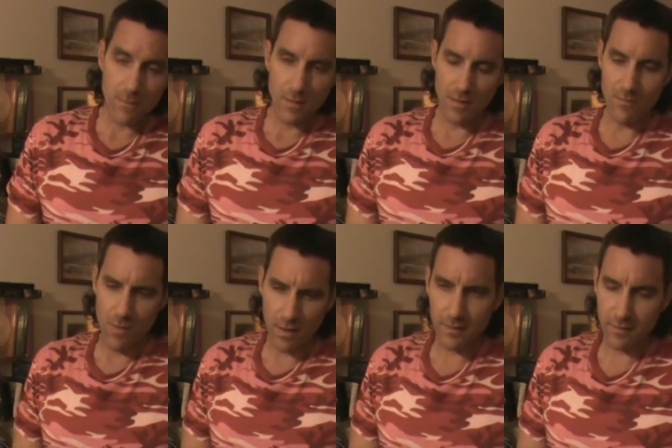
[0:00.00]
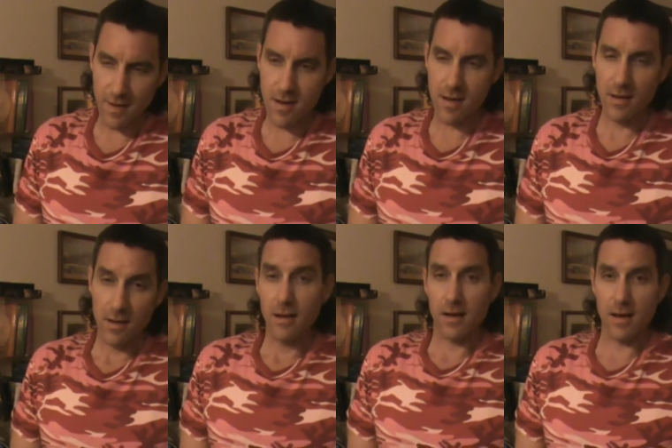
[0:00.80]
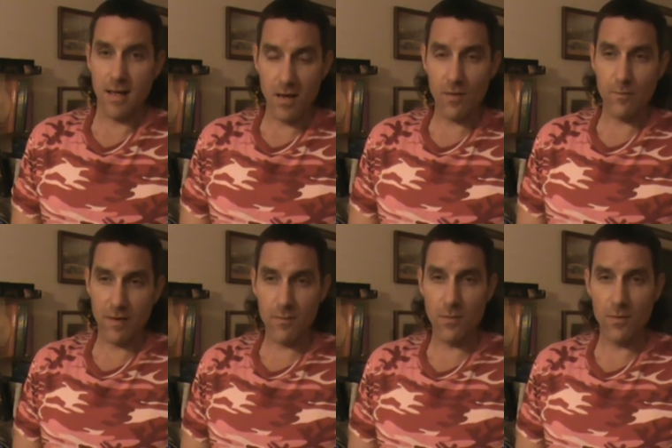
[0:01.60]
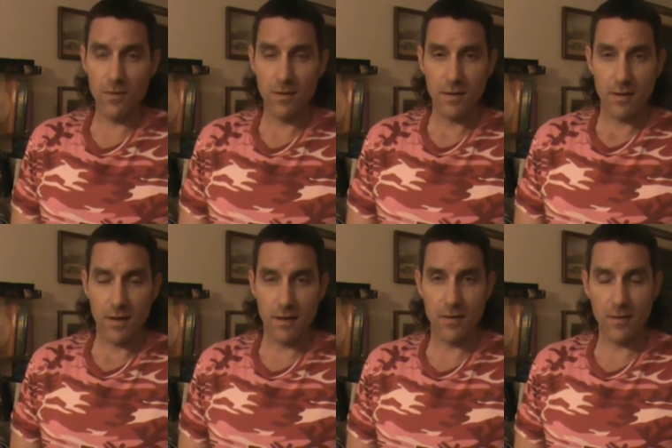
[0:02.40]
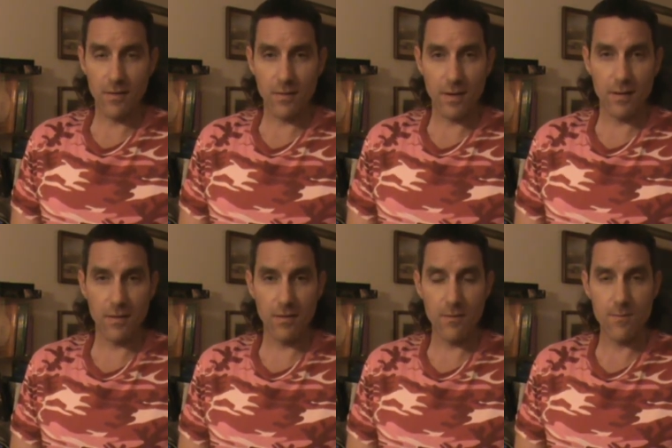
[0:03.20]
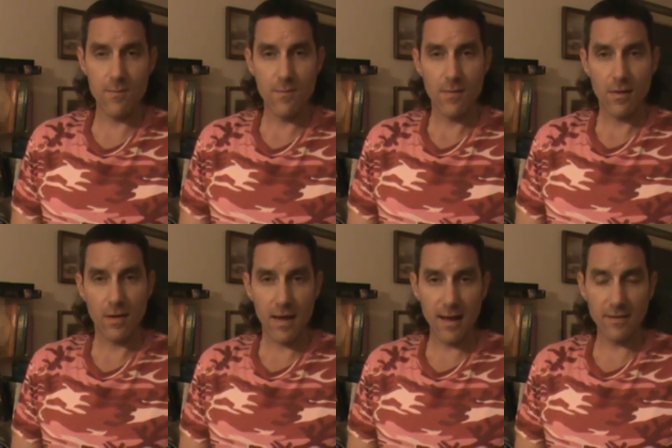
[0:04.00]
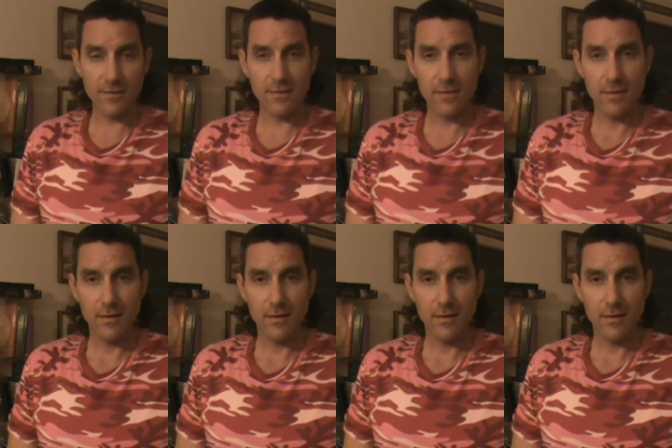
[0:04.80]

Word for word: the military can help people in your in your case?